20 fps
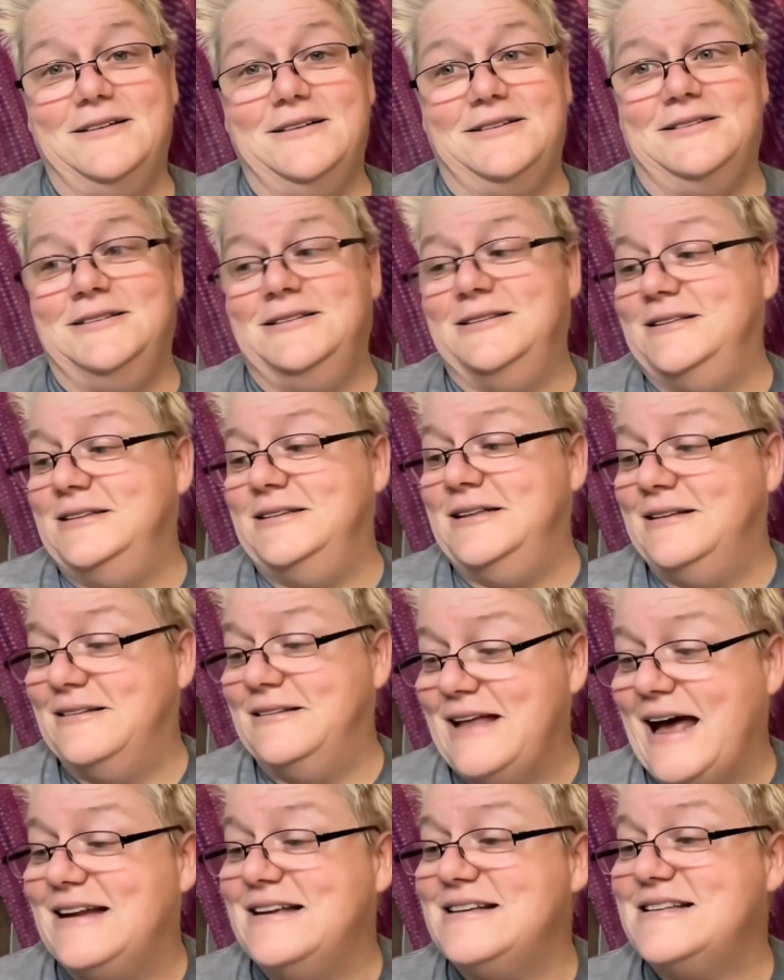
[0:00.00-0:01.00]

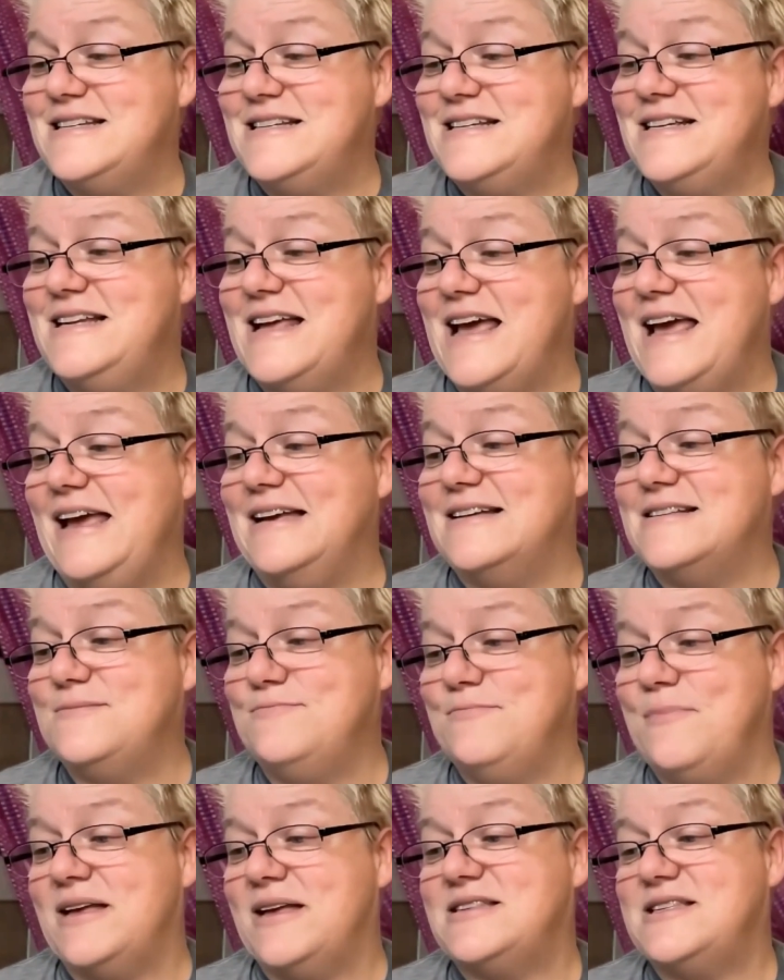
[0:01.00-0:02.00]
that is today's
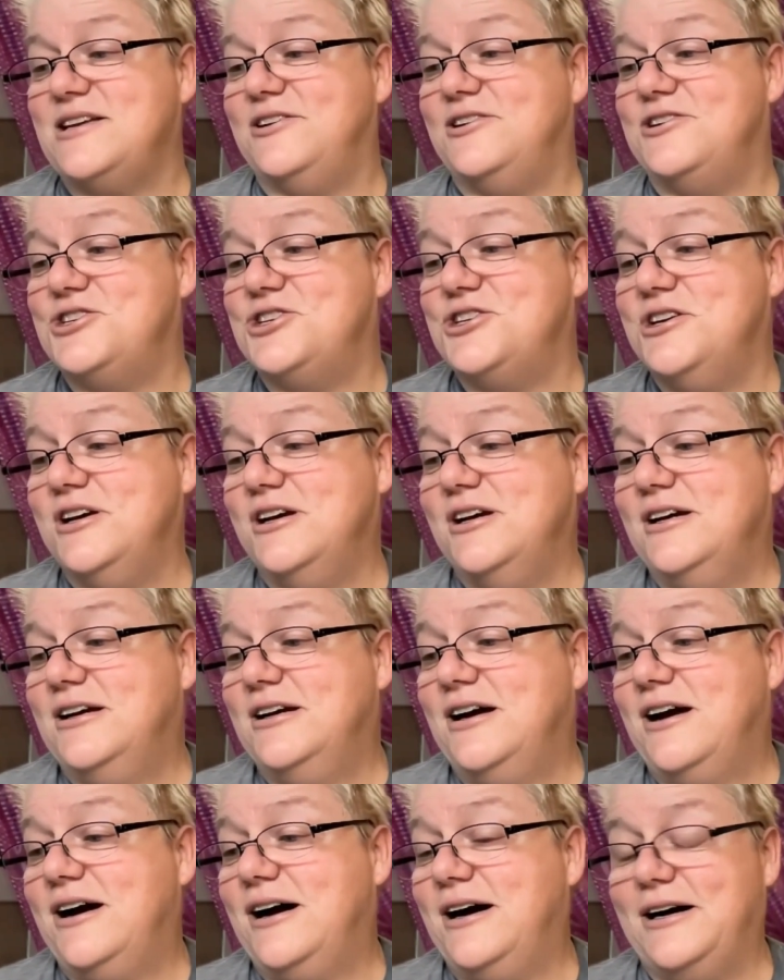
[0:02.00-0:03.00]
message
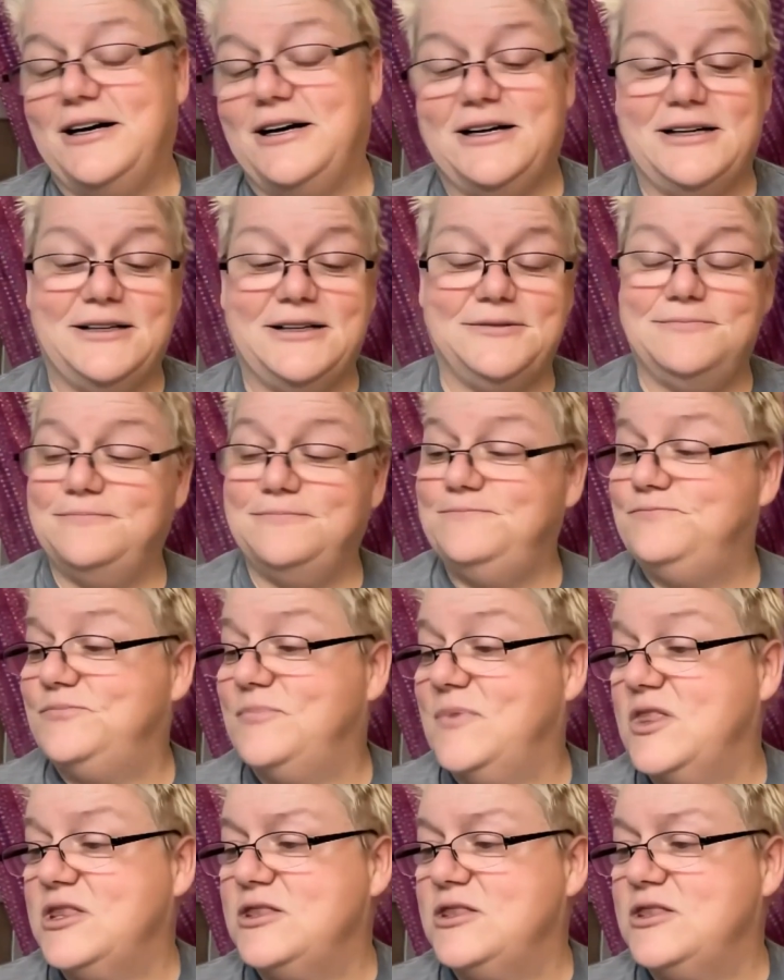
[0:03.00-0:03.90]
um